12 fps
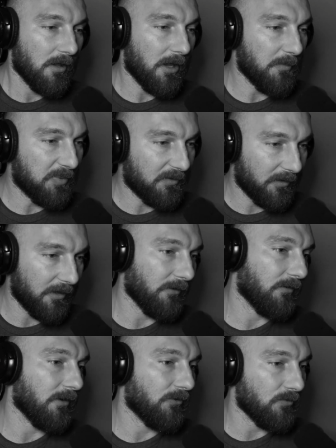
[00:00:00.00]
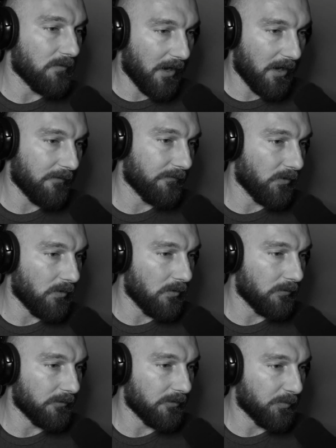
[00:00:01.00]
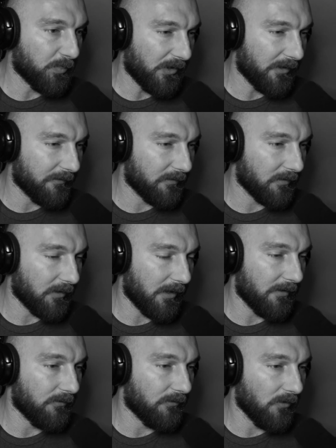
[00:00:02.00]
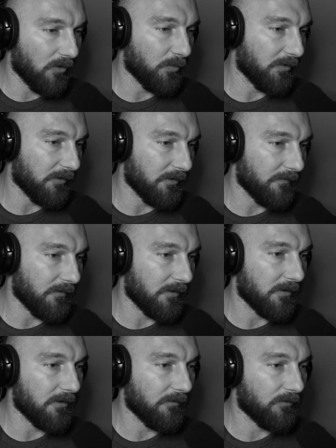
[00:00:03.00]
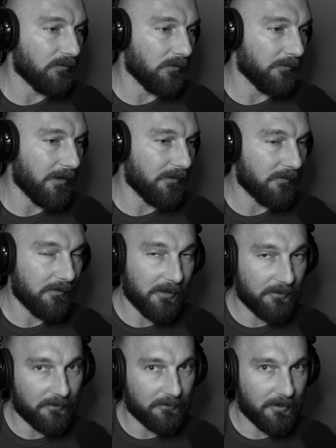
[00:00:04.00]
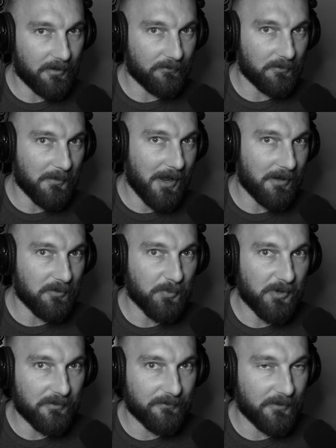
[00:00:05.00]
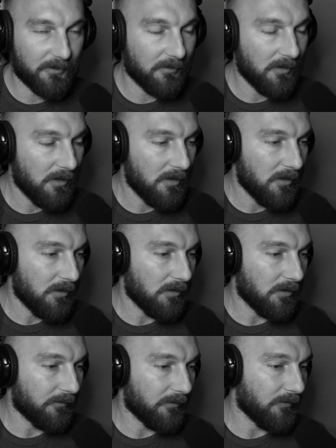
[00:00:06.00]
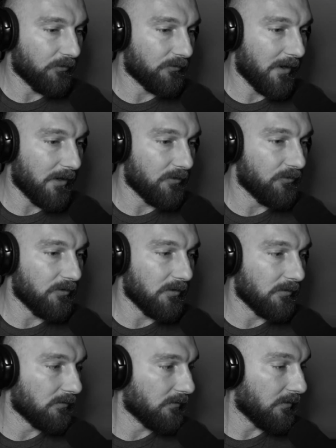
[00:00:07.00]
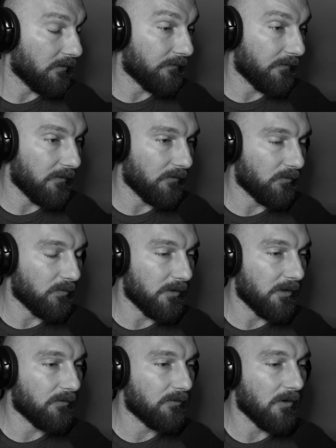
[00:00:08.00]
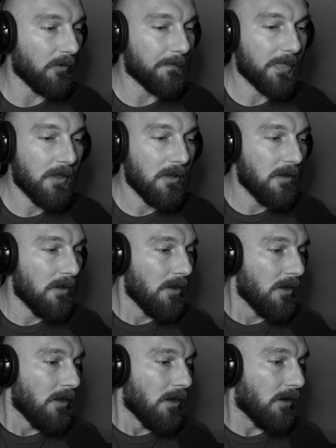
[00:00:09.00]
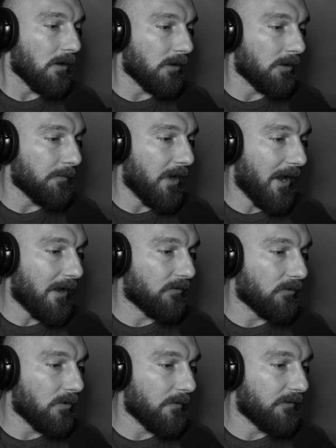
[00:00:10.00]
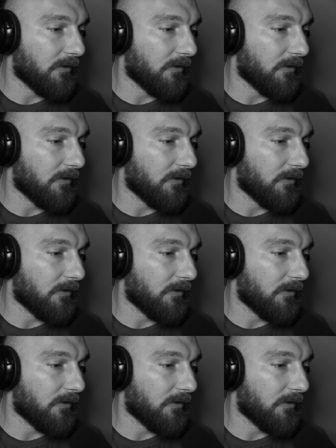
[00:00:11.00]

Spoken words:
a place that you have to hold it. But I don't believe there is. So that does have some added benefit to the strategy for this week. So as always,